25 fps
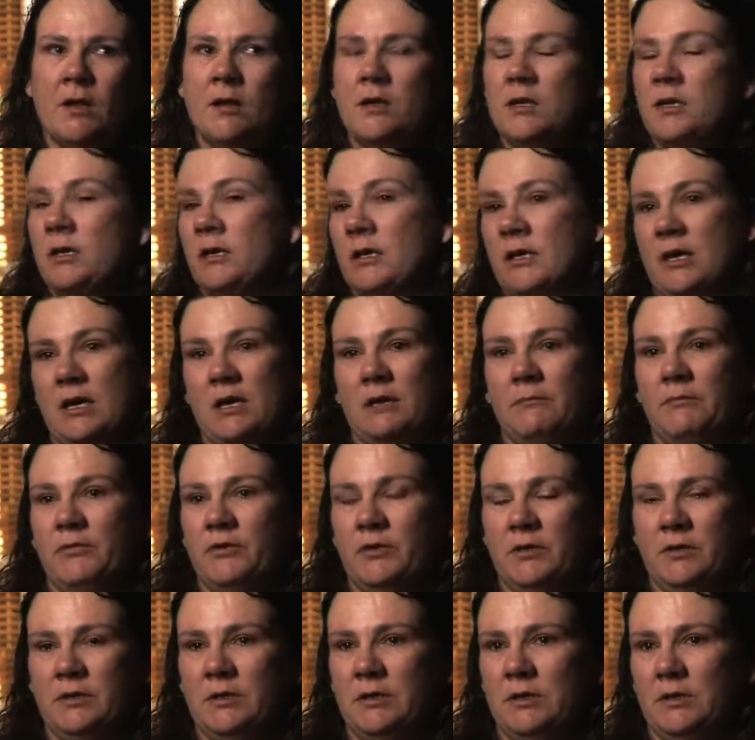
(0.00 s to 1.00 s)
You can't
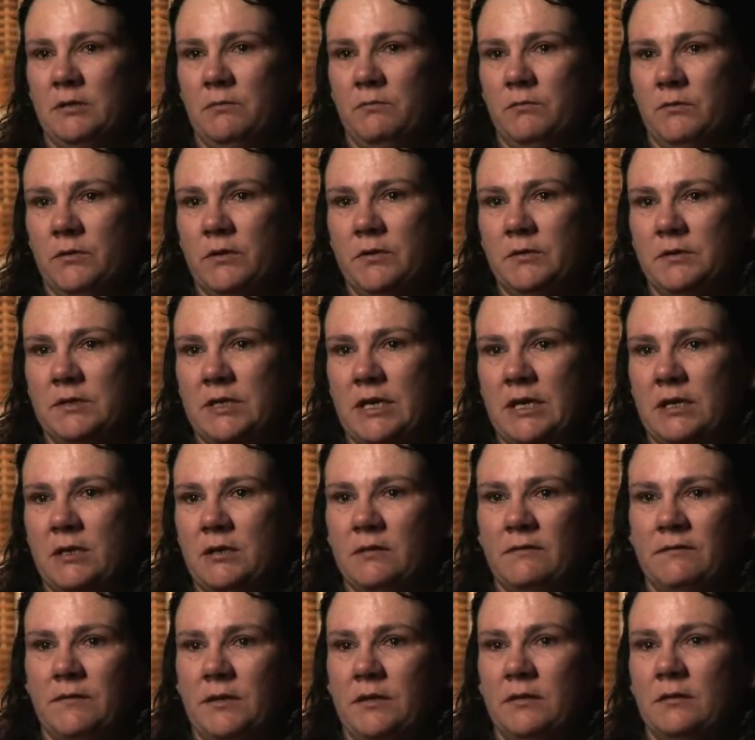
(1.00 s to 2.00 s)
put it into words how you
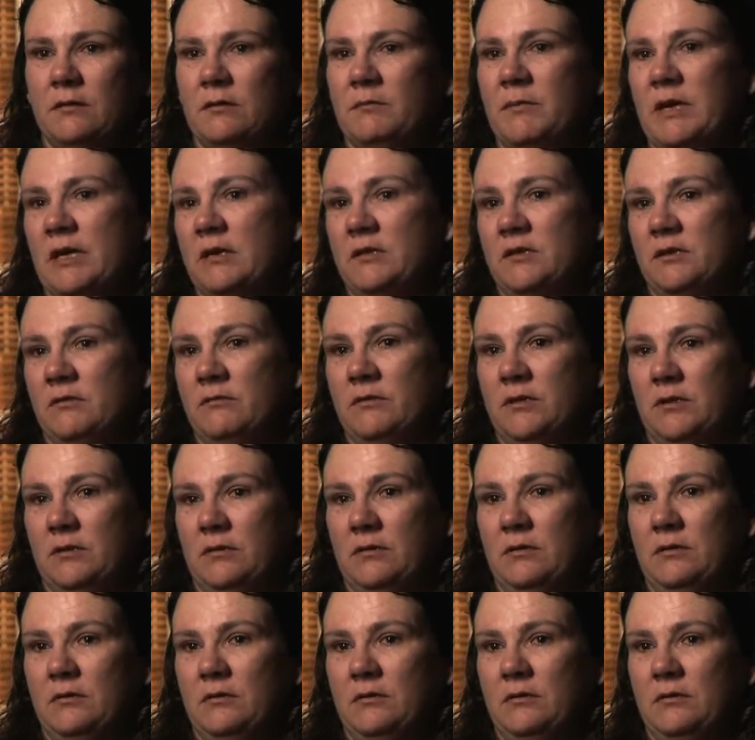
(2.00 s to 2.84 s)
feel about doing it.